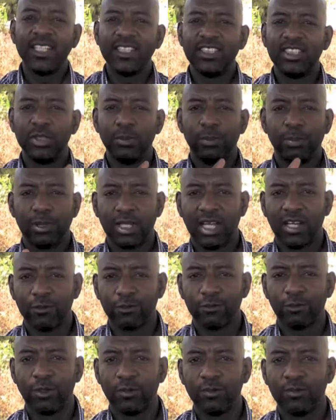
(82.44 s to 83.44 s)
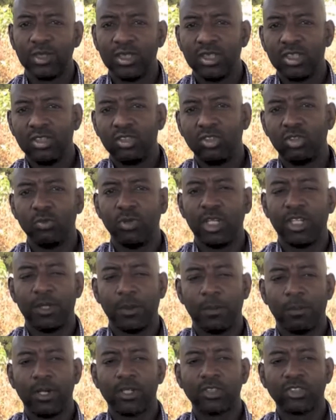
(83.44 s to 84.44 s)
IT platform to
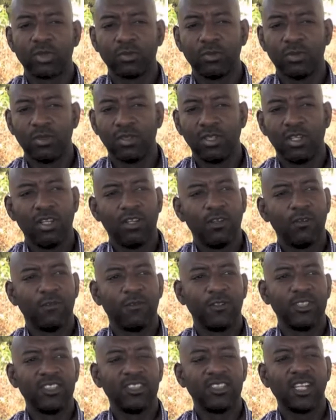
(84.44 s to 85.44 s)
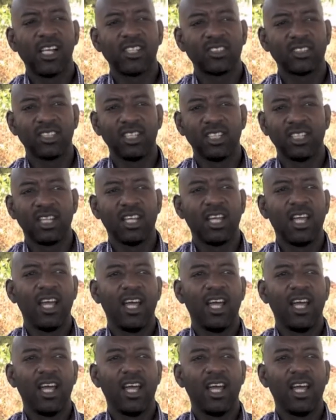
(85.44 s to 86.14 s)
make it possible. Fantastic.